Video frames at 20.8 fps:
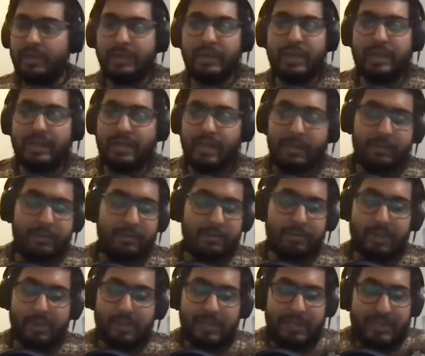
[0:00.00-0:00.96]
that get
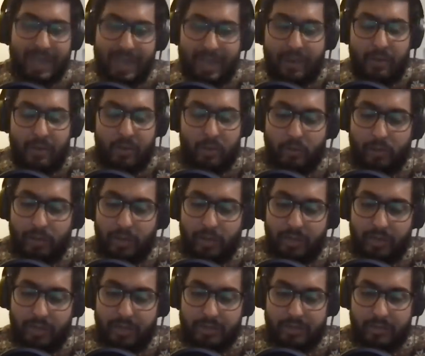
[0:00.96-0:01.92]
maybe 10 or 20
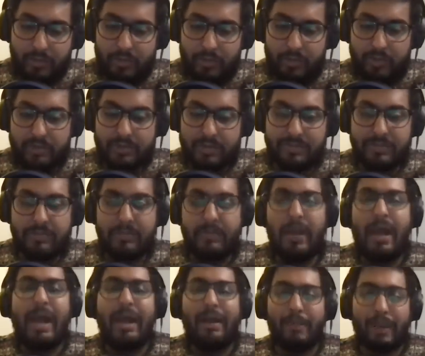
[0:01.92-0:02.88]
customers
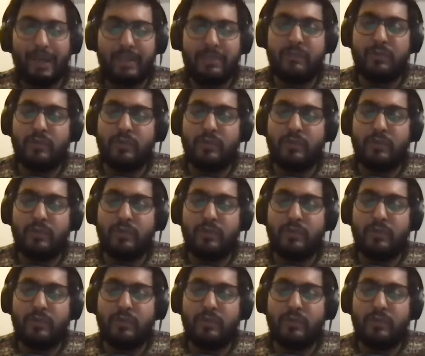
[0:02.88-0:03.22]
at max for